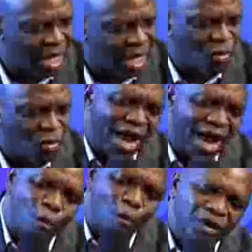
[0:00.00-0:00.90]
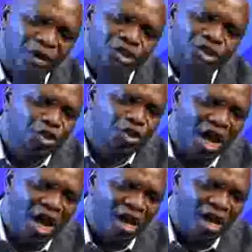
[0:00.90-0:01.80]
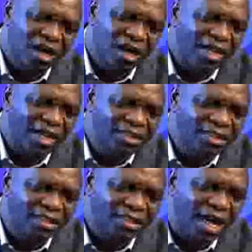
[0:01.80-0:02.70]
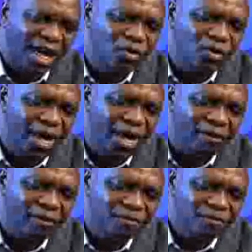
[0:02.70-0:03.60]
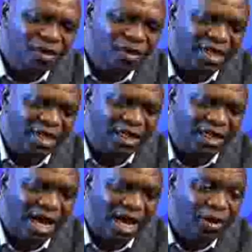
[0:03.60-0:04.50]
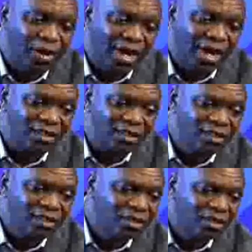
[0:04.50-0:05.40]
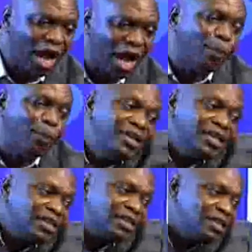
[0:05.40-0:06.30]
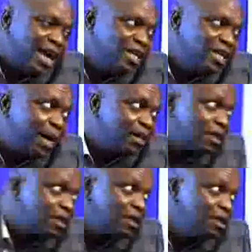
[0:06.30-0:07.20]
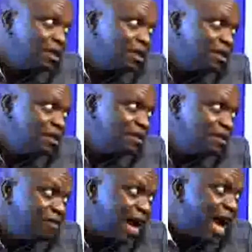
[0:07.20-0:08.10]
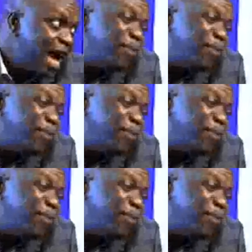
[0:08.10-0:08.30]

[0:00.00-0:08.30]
Coke. I opened it, I say, Satan, can you hear? Satan, can you hear that? So I poured it inside the bath. I pour